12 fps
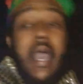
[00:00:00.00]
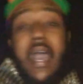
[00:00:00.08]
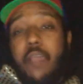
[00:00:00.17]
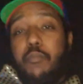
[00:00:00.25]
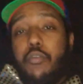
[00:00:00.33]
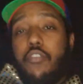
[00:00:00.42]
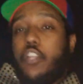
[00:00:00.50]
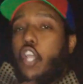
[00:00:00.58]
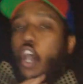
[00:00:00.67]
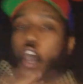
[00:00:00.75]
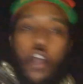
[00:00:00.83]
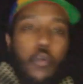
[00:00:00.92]
I
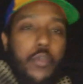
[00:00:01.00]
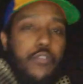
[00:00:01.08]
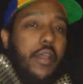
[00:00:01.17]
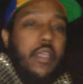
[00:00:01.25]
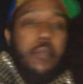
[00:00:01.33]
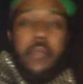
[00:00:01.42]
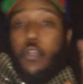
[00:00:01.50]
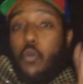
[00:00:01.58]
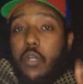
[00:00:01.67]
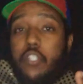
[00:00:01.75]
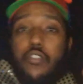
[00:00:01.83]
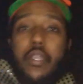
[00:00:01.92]
personally always recommend
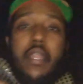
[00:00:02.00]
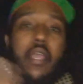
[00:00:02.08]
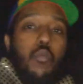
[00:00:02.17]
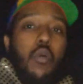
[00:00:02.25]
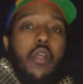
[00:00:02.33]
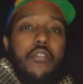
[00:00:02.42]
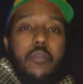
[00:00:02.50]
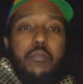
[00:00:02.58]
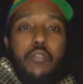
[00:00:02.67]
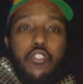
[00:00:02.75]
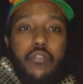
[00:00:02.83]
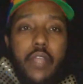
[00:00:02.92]
Questrade and
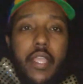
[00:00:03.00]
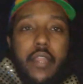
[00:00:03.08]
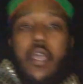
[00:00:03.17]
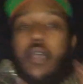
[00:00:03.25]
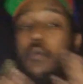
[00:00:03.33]
Wealthsimple Trade